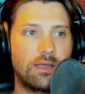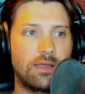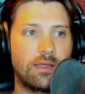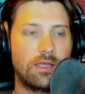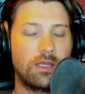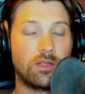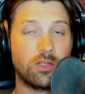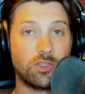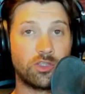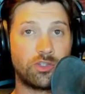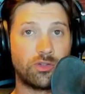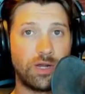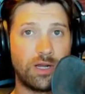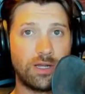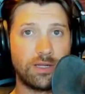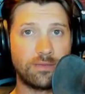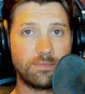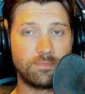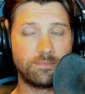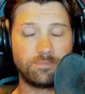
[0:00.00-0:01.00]

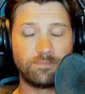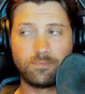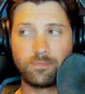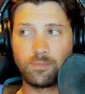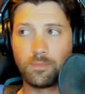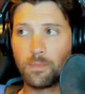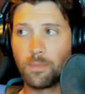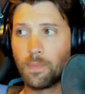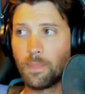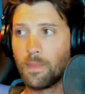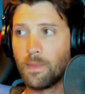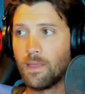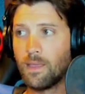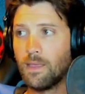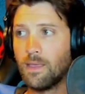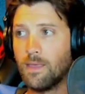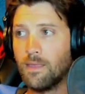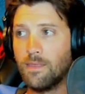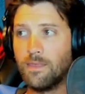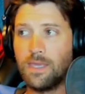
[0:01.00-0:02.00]
illustrated.
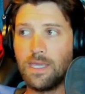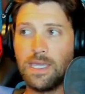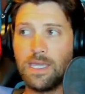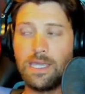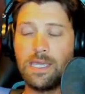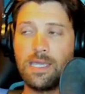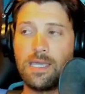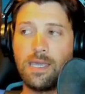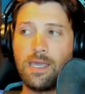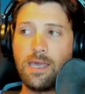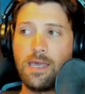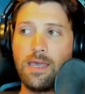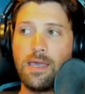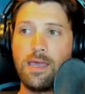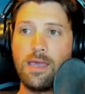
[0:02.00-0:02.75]
The